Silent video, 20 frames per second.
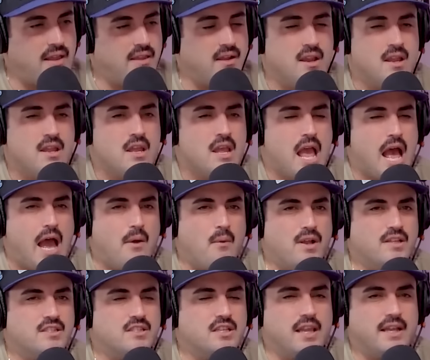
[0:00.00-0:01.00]
The, okay. I
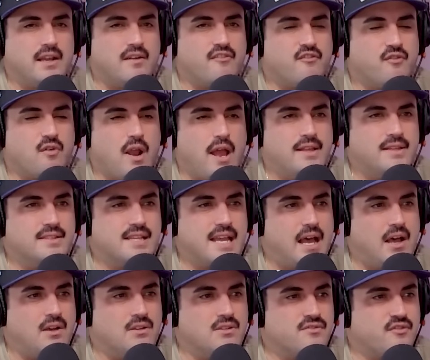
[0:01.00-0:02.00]
went to like a friend's
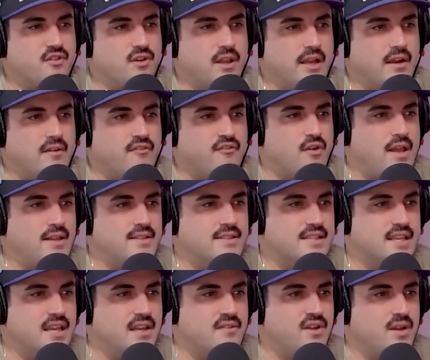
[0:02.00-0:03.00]
house for like a friend's
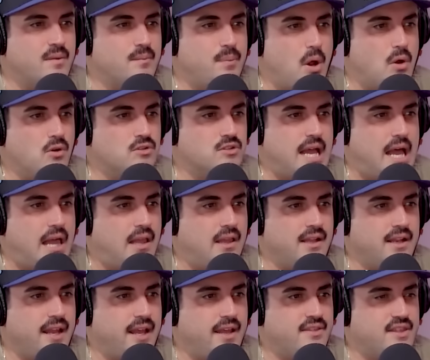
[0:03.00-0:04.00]
giving post
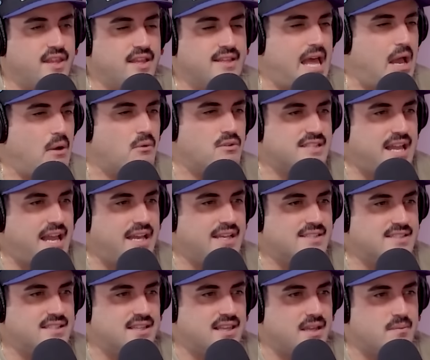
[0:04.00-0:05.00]
holiday thing. That was nice
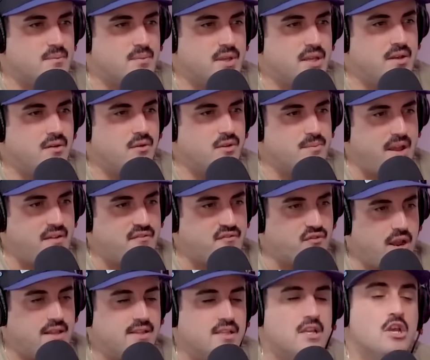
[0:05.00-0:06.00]
to like be oh, right, with my
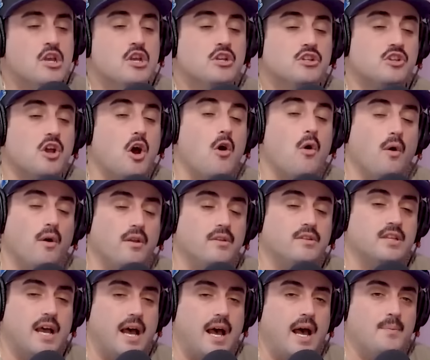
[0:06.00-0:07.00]
friend. You gotta, so to
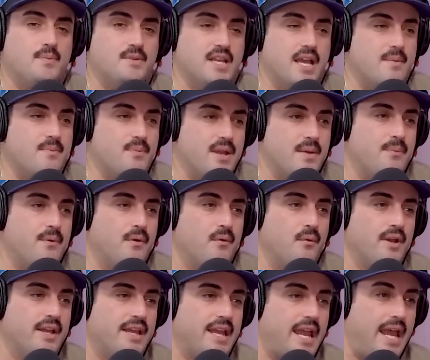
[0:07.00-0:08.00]
canceled, update people,
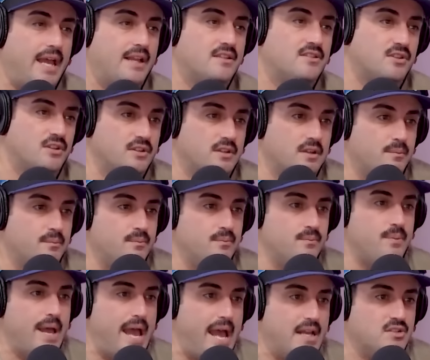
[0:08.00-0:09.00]
we yeah. canceled the
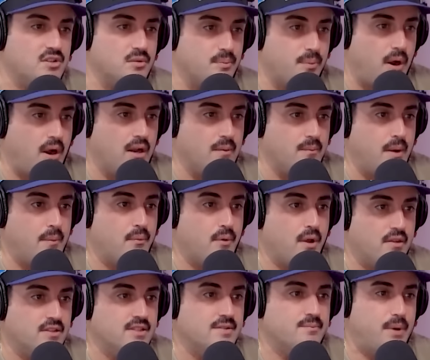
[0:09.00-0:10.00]
bachelor party. My
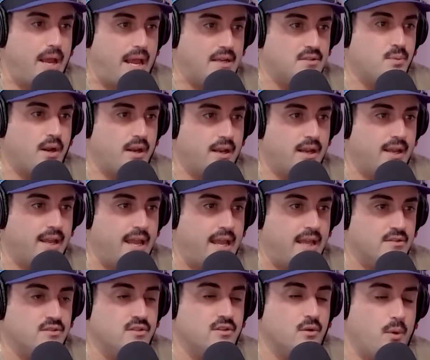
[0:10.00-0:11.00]
brother's bachelor party got
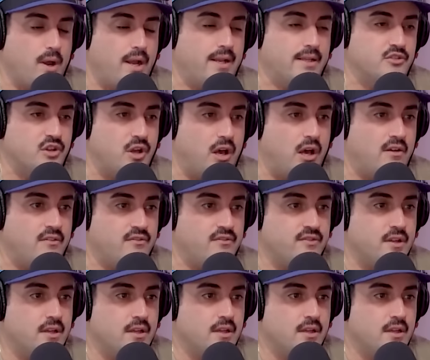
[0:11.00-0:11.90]
canceled. The wedding's off.